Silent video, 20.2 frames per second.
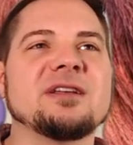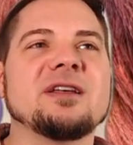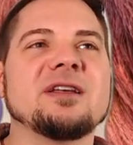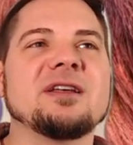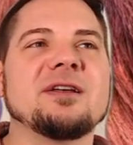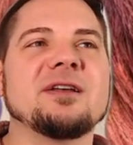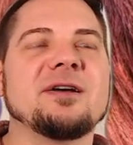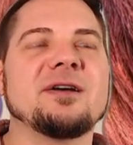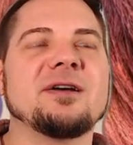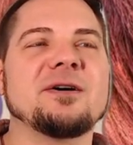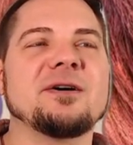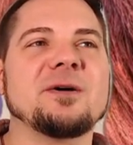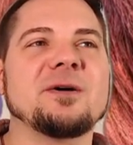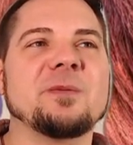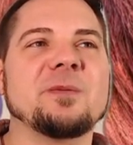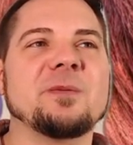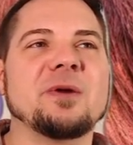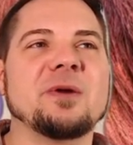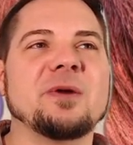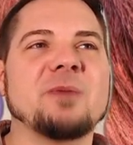
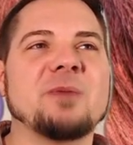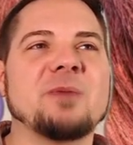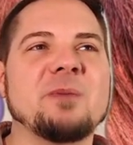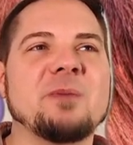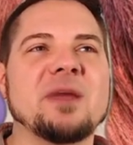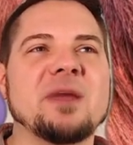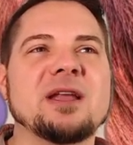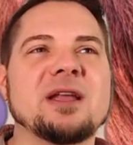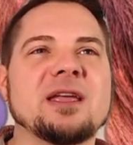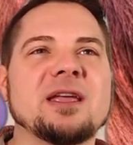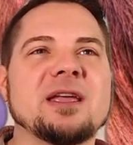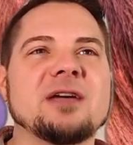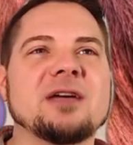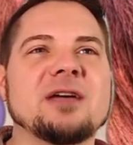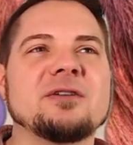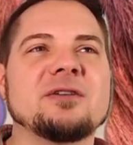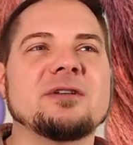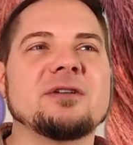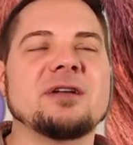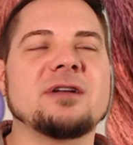on my main account
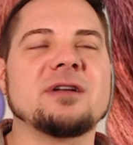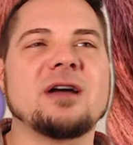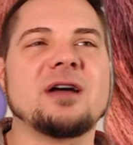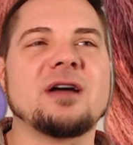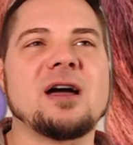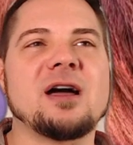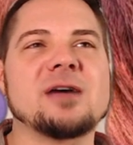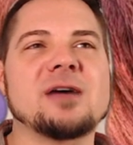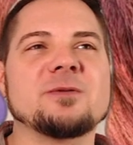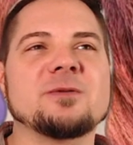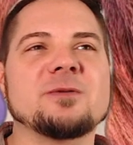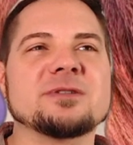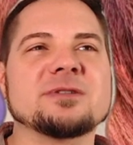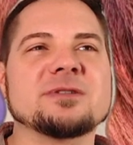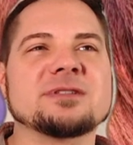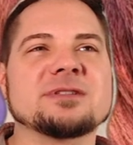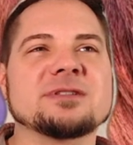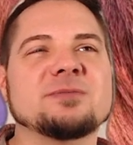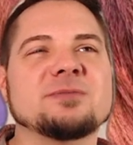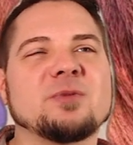I was
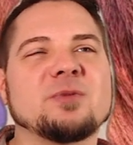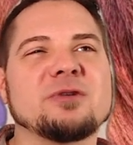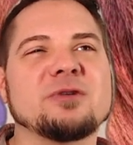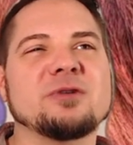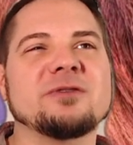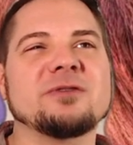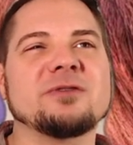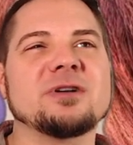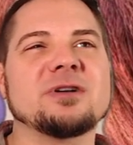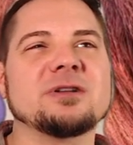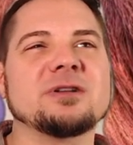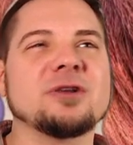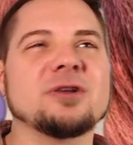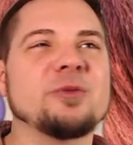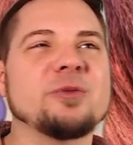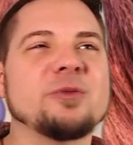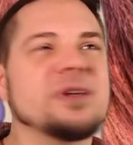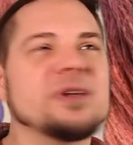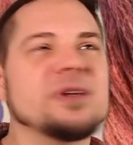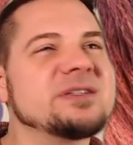more of a low
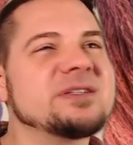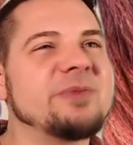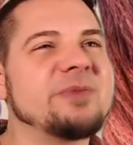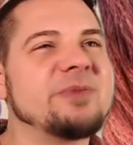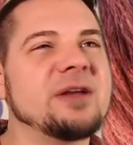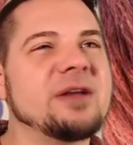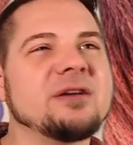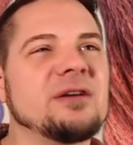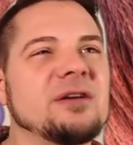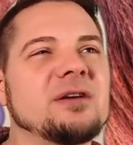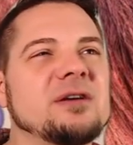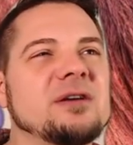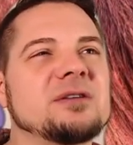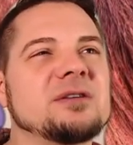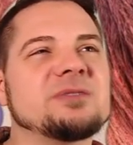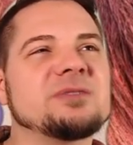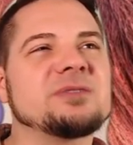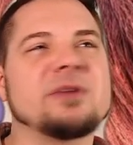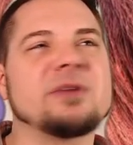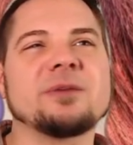mid spender,
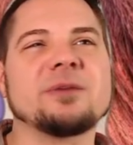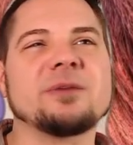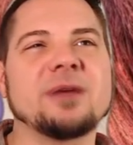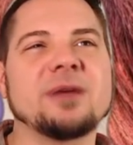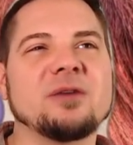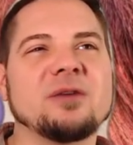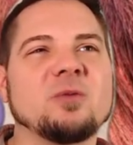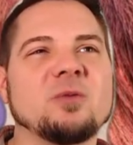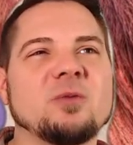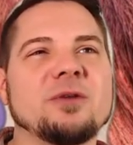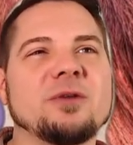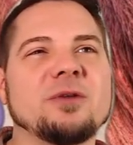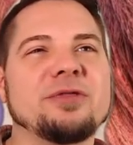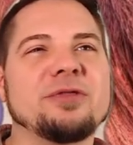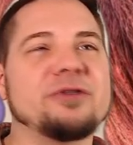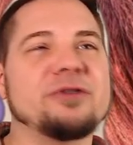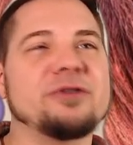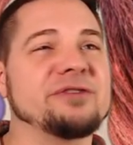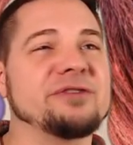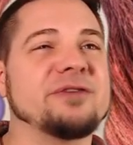spending about
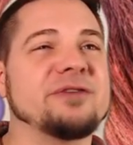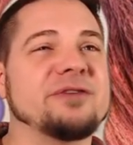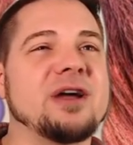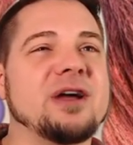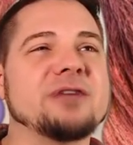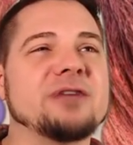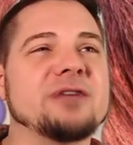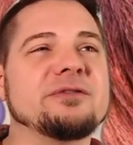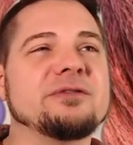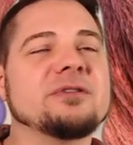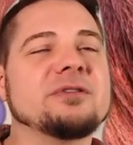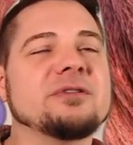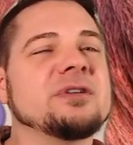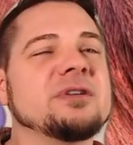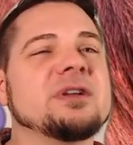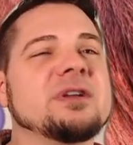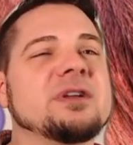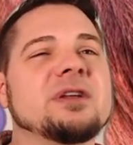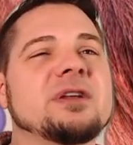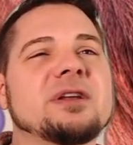$135
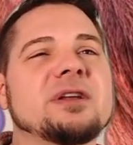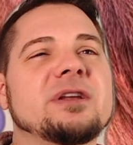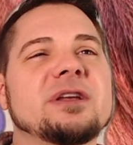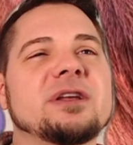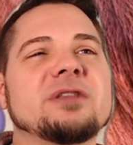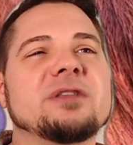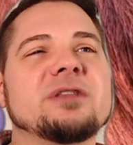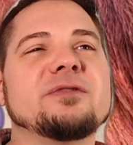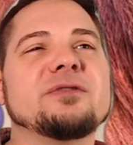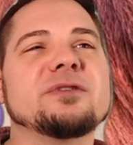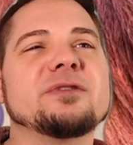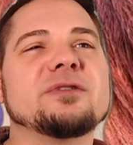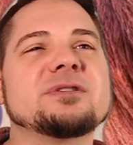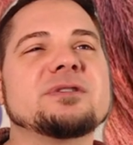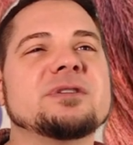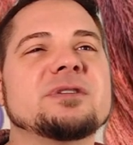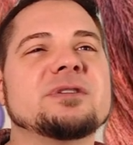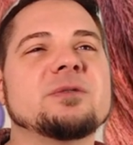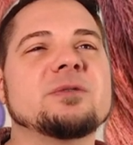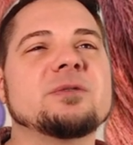in the first
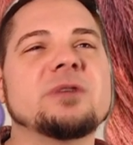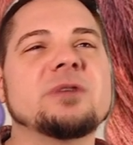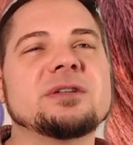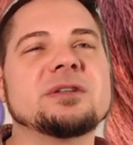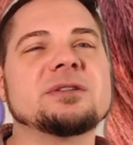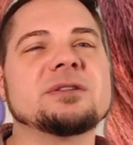2 weeks.